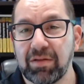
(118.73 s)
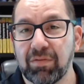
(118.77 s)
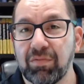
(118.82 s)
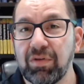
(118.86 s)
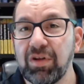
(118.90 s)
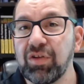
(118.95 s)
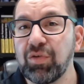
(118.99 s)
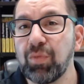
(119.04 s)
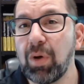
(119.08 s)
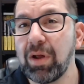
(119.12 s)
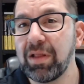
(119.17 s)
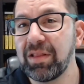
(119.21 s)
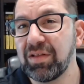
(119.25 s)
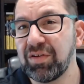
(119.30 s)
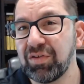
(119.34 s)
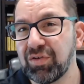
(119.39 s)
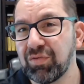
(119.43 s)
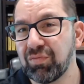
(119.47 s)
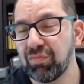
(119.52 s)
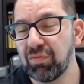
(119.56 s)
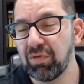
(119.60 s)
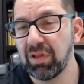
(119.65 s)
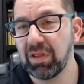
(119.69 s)
The reason why this
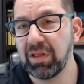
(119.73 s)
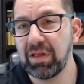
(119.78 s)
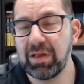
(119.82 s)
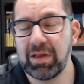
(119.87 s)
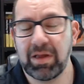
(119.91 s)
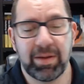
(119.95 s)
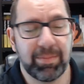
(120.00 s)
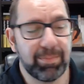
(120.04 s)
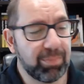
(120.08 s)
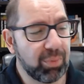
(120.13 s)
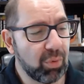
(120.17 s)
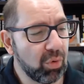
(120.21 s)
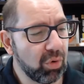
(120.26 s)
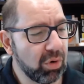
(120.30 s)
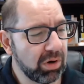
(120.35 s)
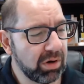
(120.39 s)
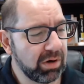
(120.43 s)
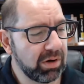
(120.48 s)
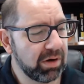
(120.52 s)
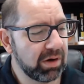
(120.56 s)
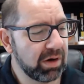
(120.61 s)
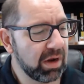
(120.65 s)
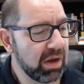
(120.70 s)
is really
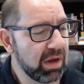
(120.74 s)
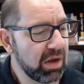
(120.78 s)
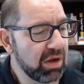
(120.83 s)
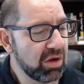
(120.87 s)
important